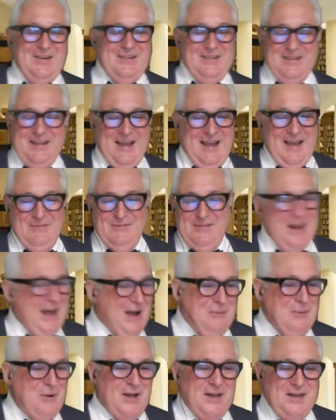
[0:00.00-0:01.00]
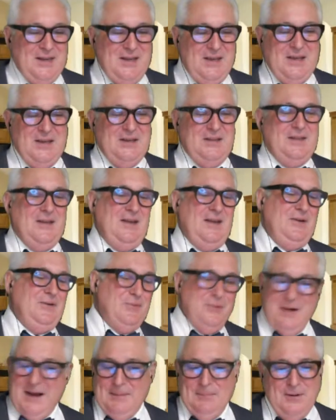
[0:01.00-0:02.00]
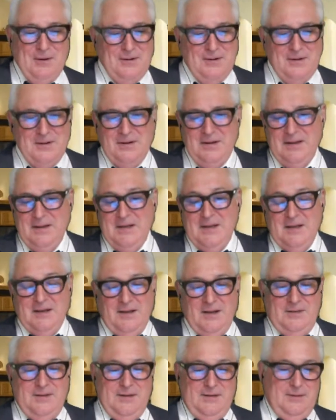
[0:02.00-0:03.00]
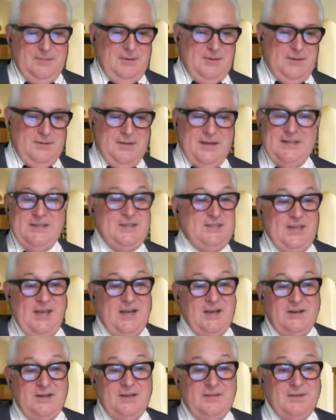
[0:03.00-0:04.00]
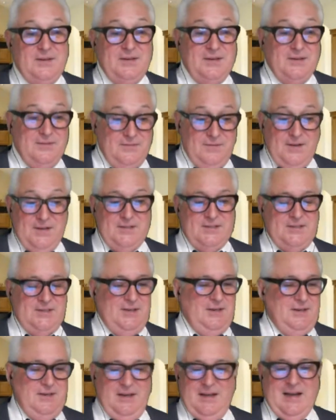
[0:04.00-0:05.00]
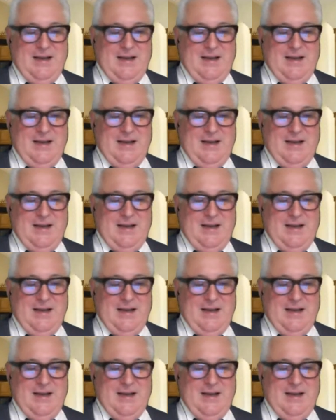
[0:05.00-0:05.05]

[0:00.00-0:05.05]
they have no idea and they crap on like they're the world. They sound even convincing.